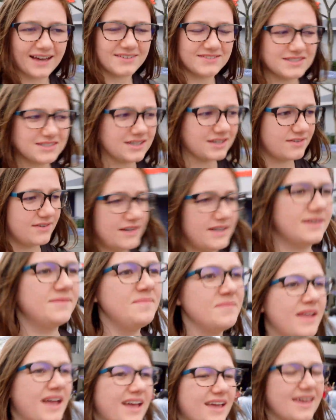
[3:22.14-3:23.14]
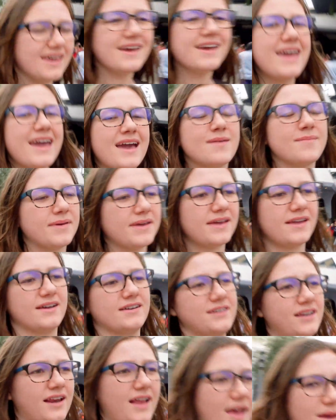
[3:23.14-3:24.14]
of Steven, he can't be
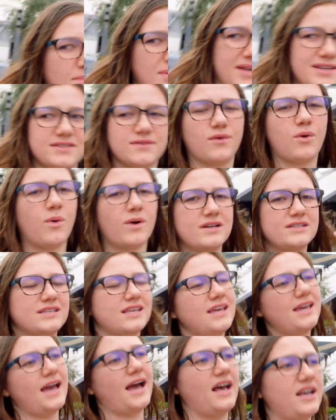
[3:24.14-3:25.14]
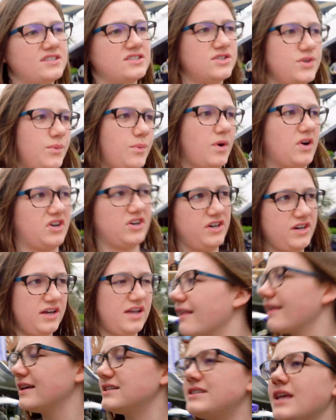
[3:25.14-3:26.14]
here today because of course he has to work.
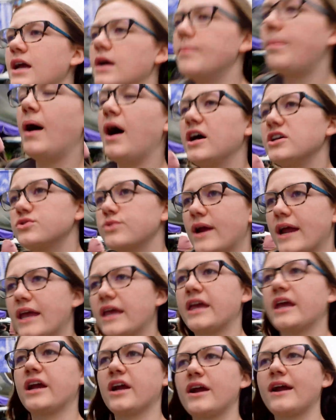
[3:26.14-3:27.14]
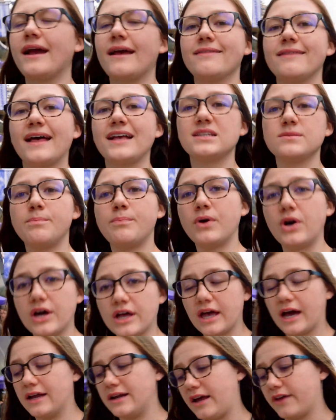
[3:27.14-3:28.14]
Let's take a pause right here and let's book
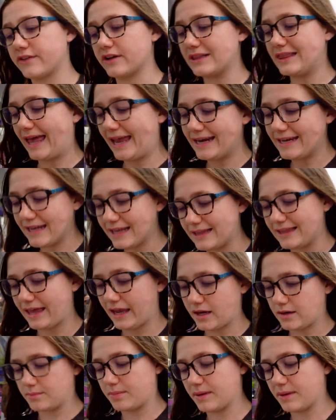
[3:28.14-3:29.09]
another Lightning Lane